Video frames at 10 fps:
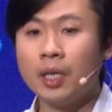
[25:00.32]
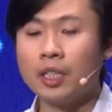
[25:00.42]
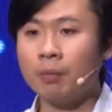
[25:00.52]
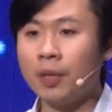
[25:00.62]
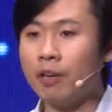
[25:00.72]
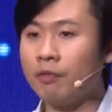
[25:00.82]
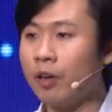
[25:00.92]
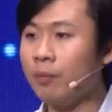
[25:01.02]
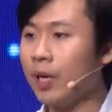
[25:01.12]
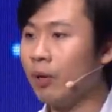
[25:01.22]
It's a
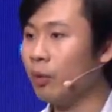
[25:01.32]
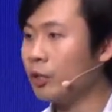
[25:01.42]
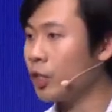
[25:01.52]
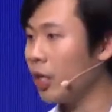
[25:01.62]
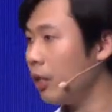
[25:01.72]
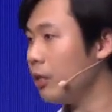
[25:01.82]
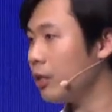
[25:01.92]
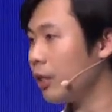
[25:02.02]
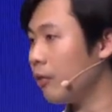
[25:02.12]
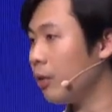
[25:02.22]
platform that will
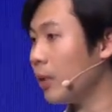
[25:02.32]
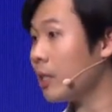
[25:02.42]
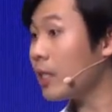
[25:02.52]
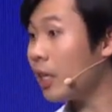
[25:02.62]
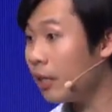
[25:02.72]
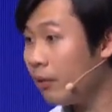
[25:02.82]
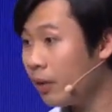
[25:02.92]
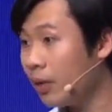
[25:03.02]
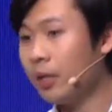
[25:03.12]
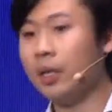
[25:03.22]
change everyone's life
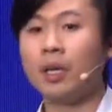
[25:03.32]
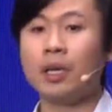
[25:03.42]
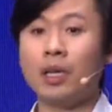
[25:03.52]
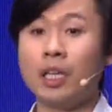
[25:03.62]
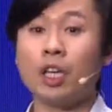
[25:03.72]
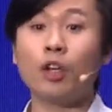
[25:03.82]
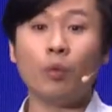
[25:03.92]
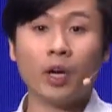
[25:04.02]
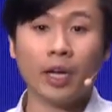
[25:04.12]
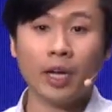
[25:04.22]
in a good
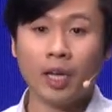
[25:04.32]
way.